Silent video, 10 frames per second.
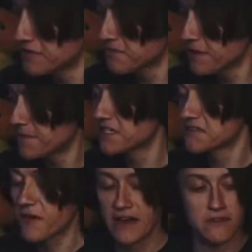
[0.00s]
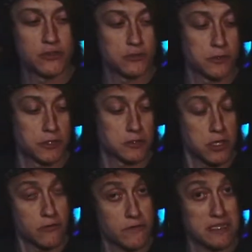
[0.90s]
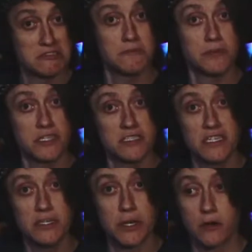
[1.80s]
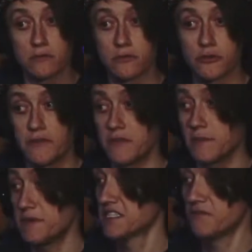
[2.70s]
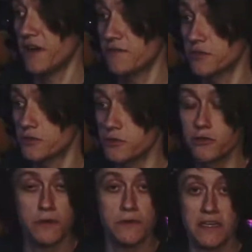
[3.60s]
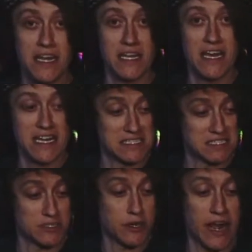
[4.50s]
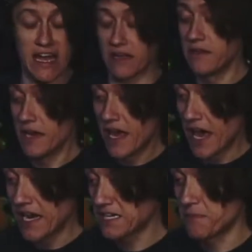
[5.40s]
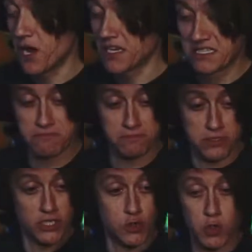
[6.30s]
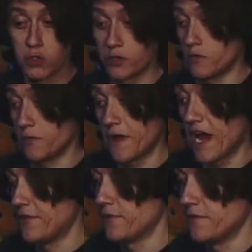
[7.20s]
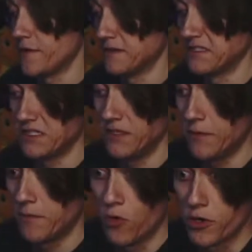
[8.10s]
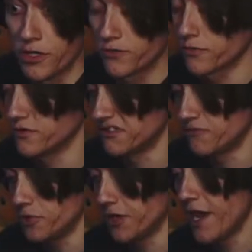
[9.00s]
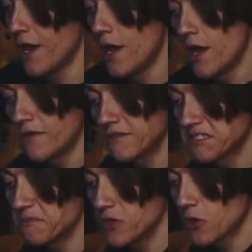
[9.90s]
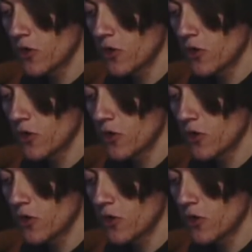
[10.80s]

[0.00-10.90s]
my PS5 controller along with my Super Nintendo, or even the PS5 controller with an NES, or heck, an Xbox controller with either of those, even more controllers, really. There's something called a